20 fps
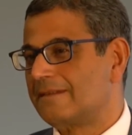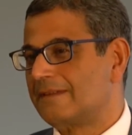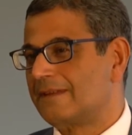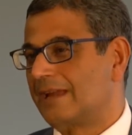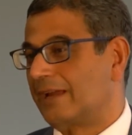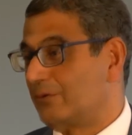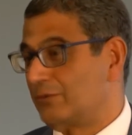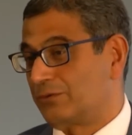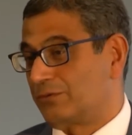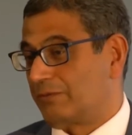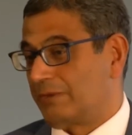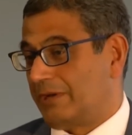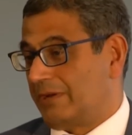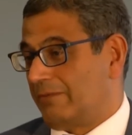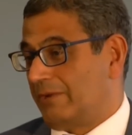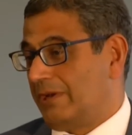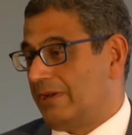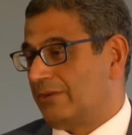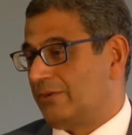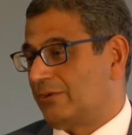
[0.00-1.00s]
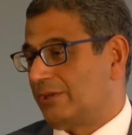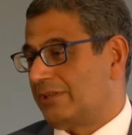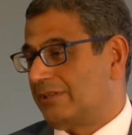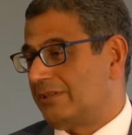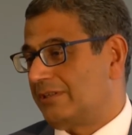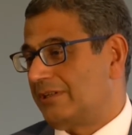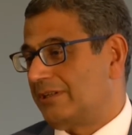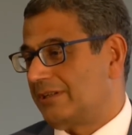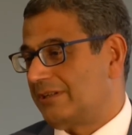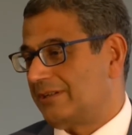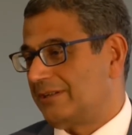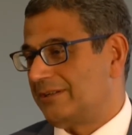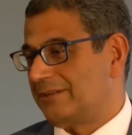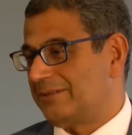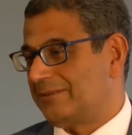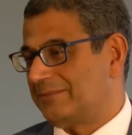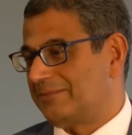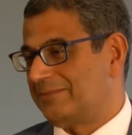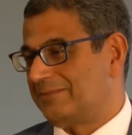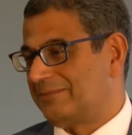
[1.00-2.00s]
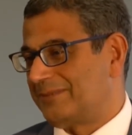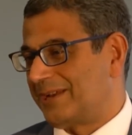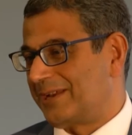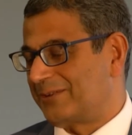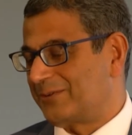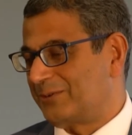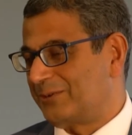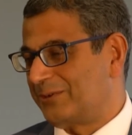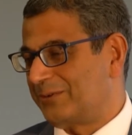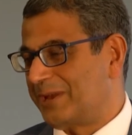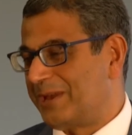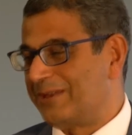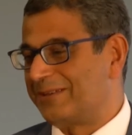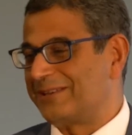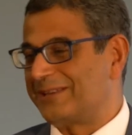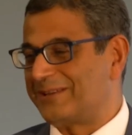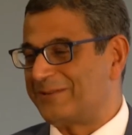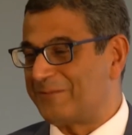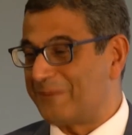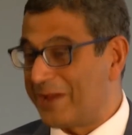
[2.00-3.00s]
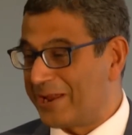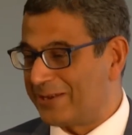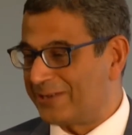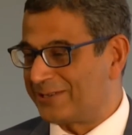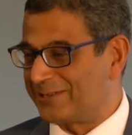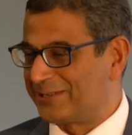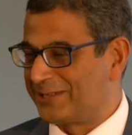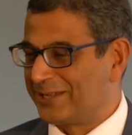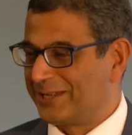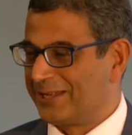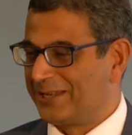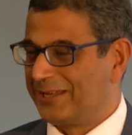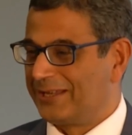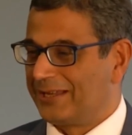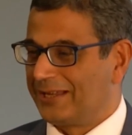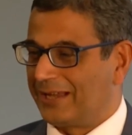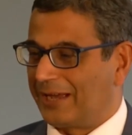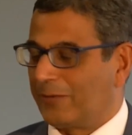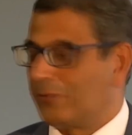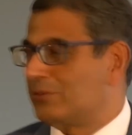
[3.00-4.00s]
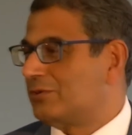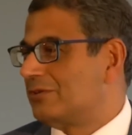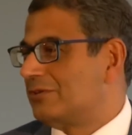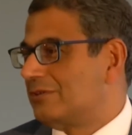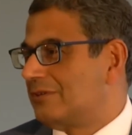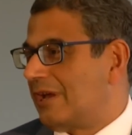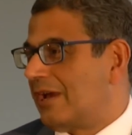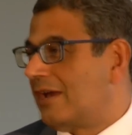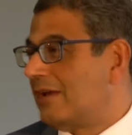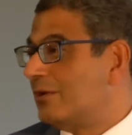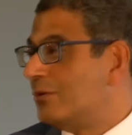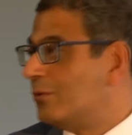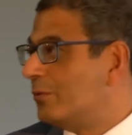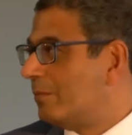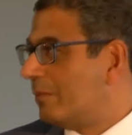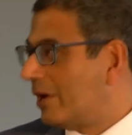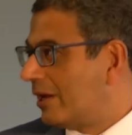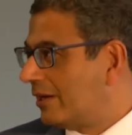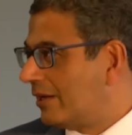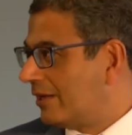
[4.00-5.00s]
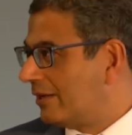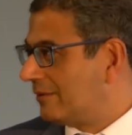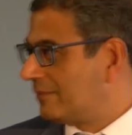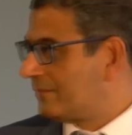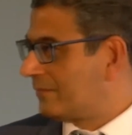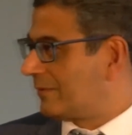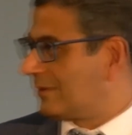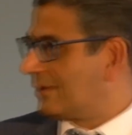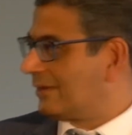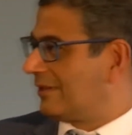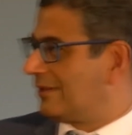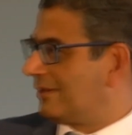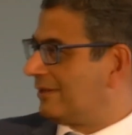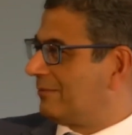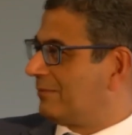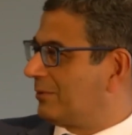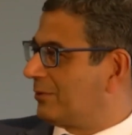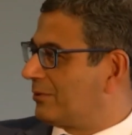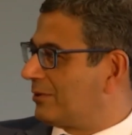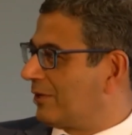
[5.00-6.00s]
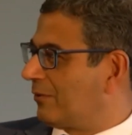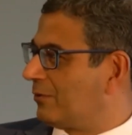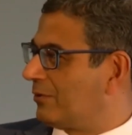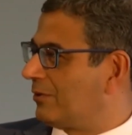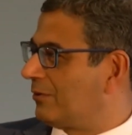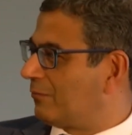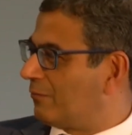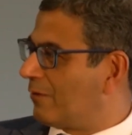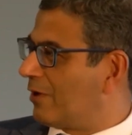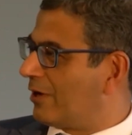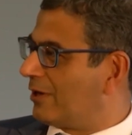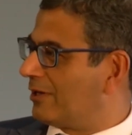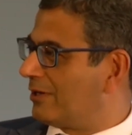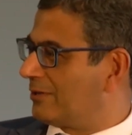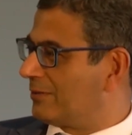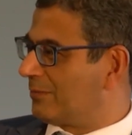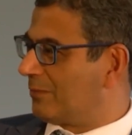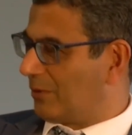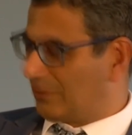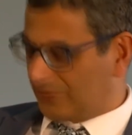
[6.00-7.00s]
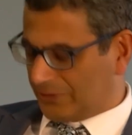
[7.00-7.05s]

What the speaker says: It was a very, very interesting, actually, event. I had no money because I was on a very small